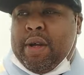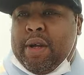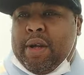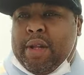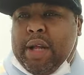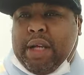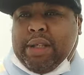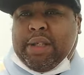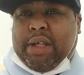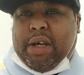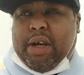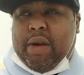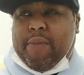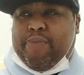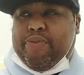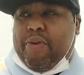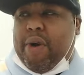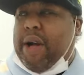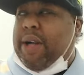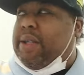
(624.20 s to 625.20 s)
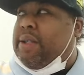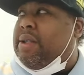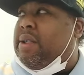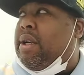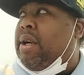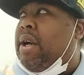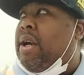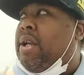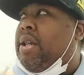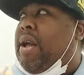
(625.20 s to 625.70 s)
That's a good
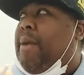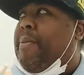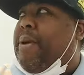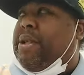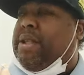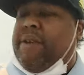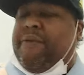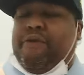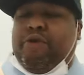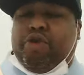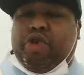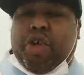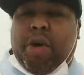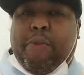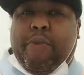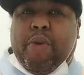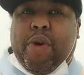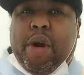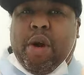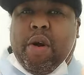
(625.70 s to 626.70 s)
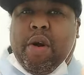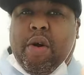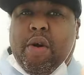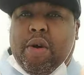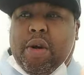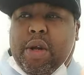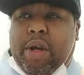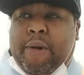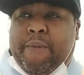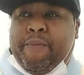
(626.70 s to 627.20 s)
price. That means if you jump on it
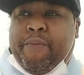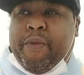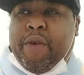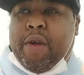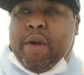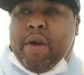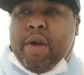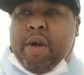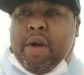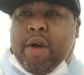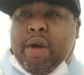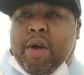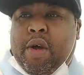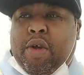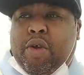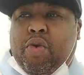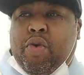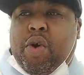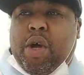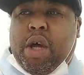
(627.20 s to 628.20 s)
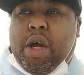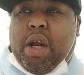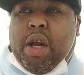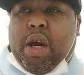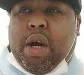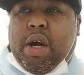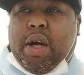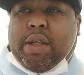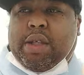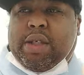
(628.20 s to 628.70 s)
early, you can get a
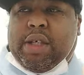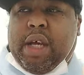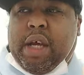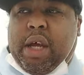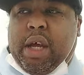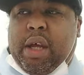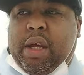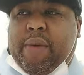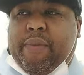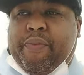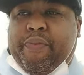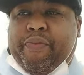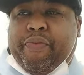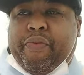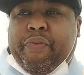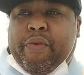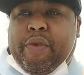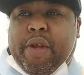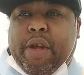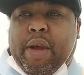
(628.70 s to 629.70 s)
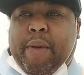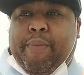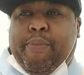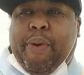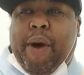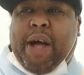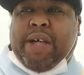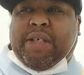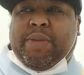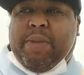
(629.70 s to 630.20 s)
good ticket and
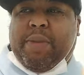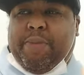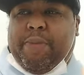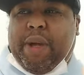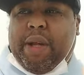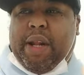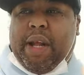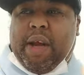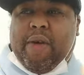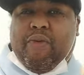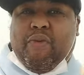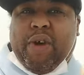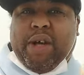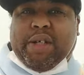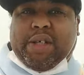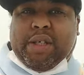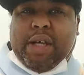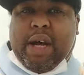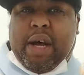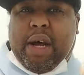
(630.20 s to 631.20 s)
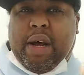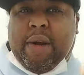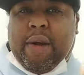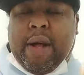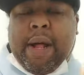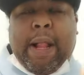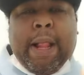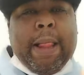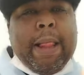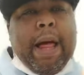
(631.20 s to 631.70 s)
possibly be near ringside.
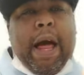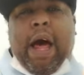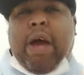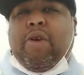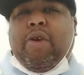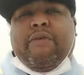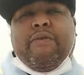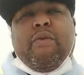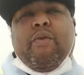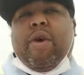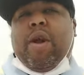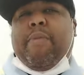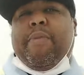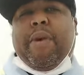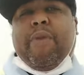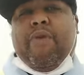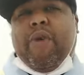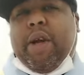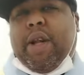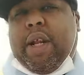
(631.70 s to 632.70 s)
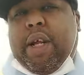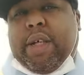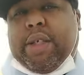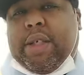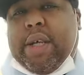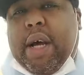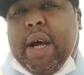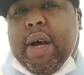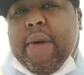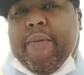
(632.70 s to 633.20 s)
I don't even want to be
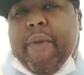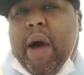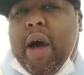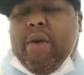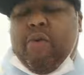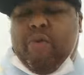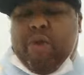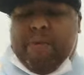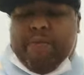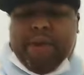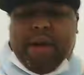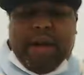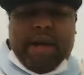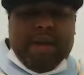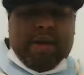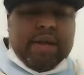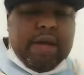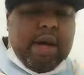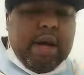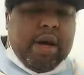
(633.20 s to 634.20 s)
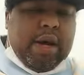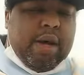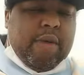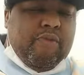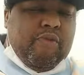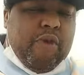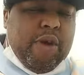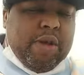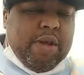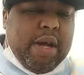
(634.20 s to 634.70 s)
ringside. I don't want to be near cause
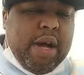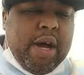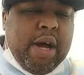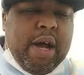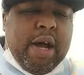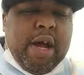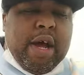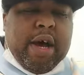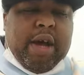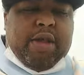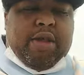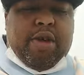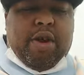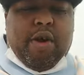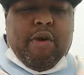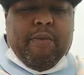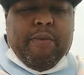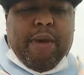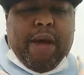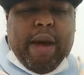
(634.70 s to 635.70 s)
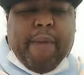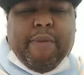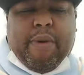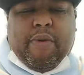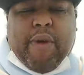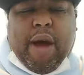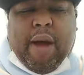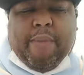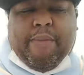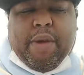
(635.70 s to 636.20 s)
ringside, cause you know me. I
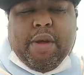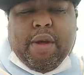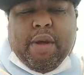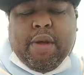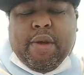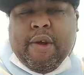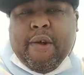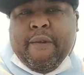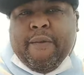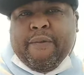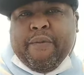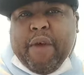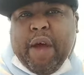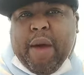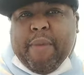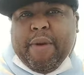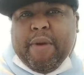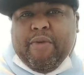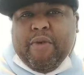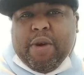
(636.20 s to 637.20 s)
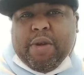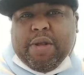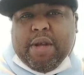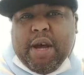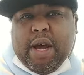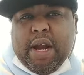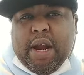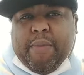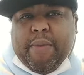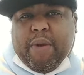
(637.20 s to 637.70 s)
be, I be, I be
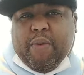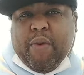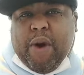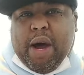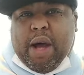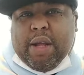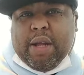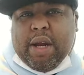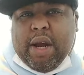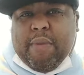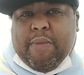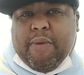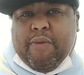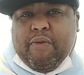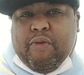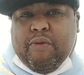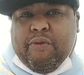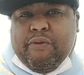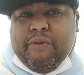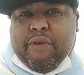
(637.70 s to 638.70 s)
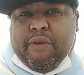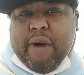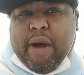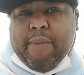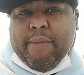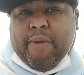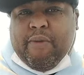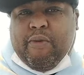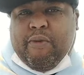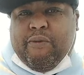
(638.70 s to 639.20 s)
ringside. I be wild, and I be rooting for, the, I
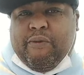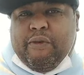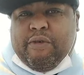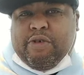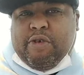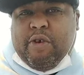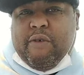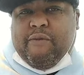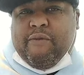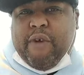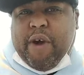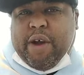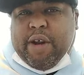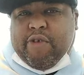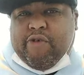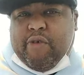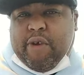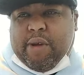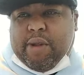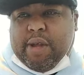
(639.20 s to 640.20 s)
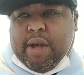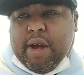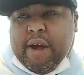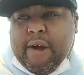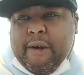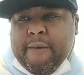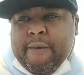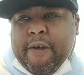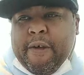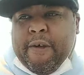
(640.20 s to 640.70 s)
be rooting for certain fighters
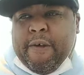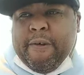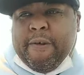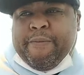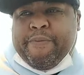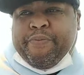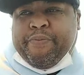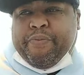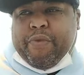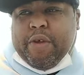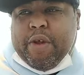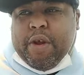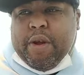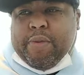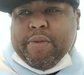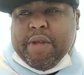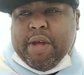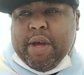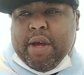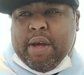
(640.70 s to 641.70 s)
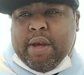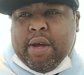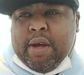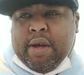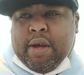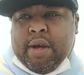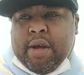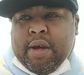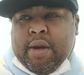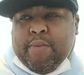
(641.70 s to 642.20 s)
ringside. You know what I'm saying?
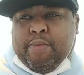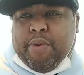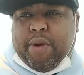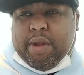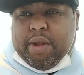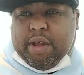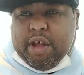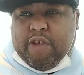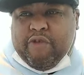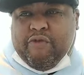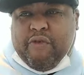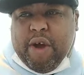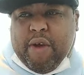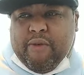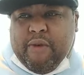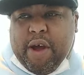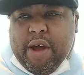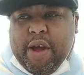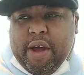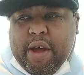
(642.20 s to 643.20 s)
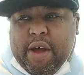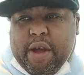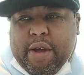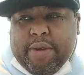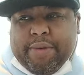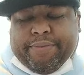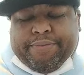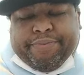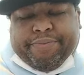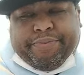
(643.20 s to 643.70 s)
But this right right here,
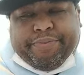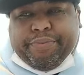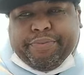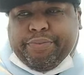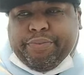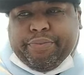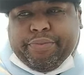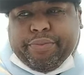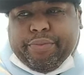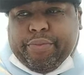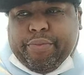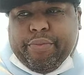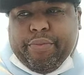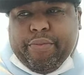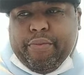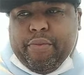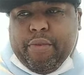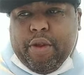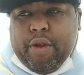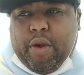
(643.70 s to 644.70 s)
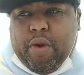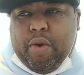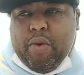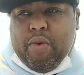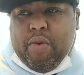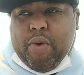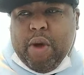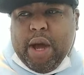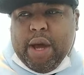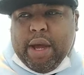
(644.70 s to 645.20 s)

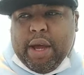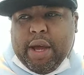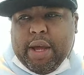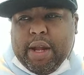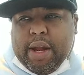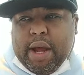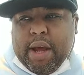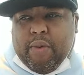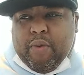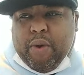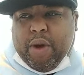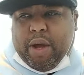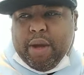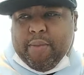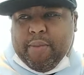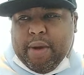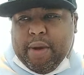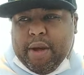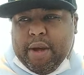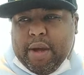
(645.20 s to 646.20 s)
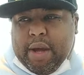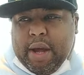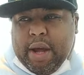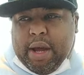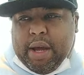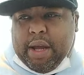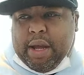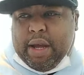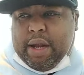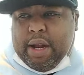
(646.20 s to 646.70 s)
Oh, I cannot wait, man. I
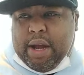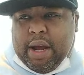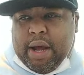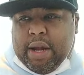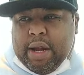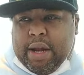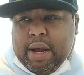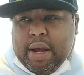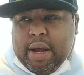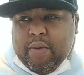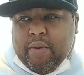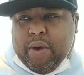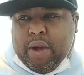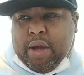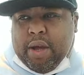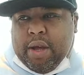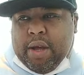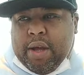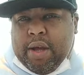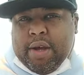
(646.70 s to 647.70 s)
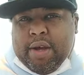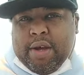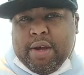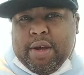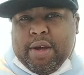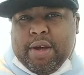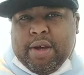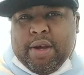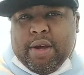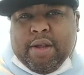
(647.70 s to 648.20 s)
cannot not wait.
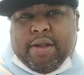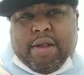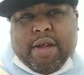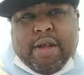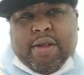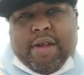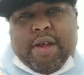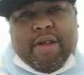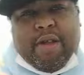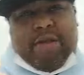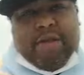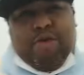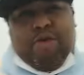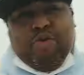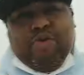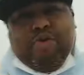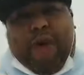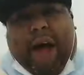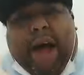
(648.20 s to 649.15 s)
It's, it's, it's you.